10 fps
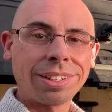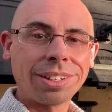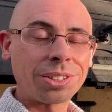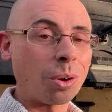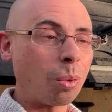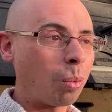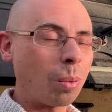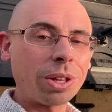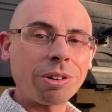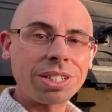So
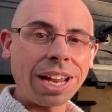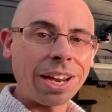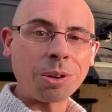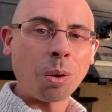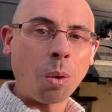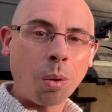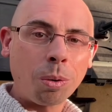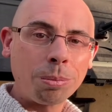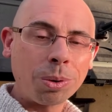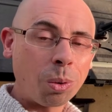whether it's at your
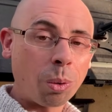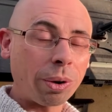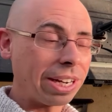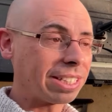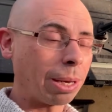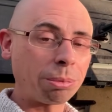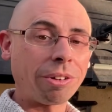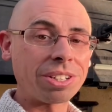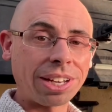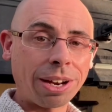home or a
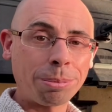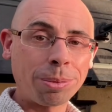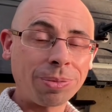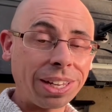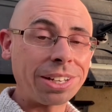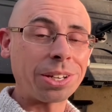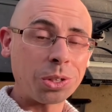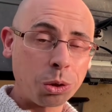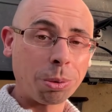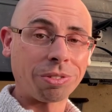temporary setup, it's
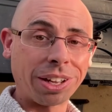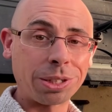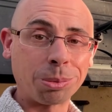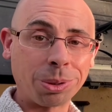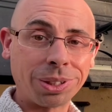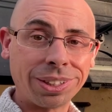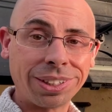super flexible.